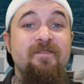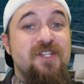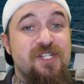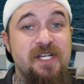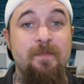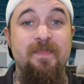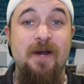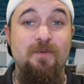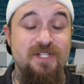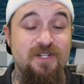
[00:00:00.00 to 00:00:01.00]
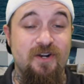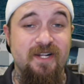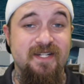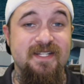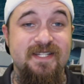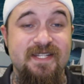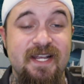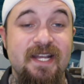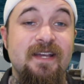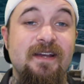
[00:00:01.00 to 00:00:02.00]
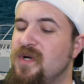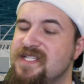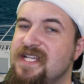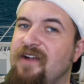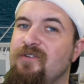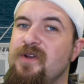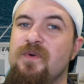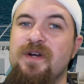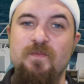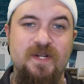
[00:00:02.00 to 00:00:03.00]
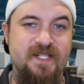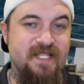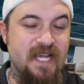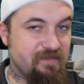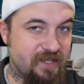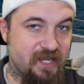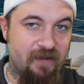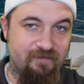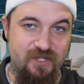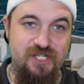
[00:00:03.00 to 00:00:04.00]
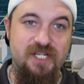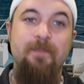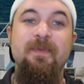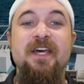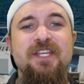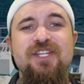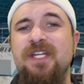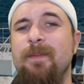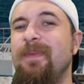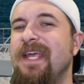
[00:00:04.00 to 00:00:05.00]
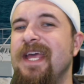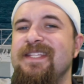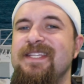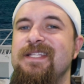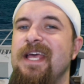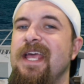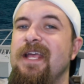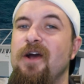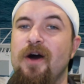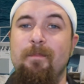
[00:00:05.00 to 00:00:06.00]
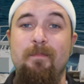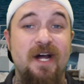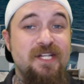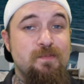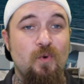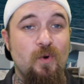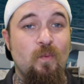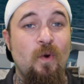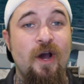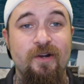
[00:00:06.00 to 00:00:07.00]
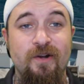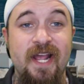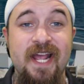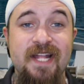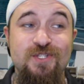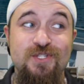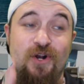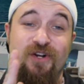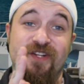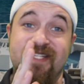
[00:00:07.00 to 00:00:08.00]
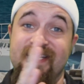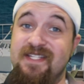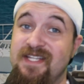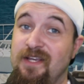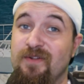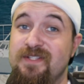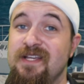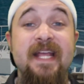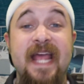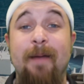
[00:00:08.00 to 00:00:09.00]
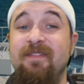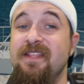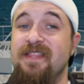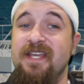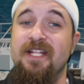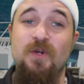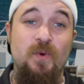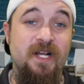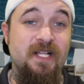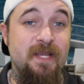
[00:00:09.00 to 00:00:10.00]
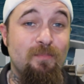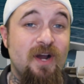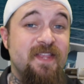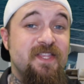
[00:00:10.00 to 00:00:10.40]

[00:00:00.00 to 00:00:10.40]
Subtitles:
ship that was starting to sink. Once everyone was safely off the ship began to take on much more water and started to tilt. The captain then quickly brought the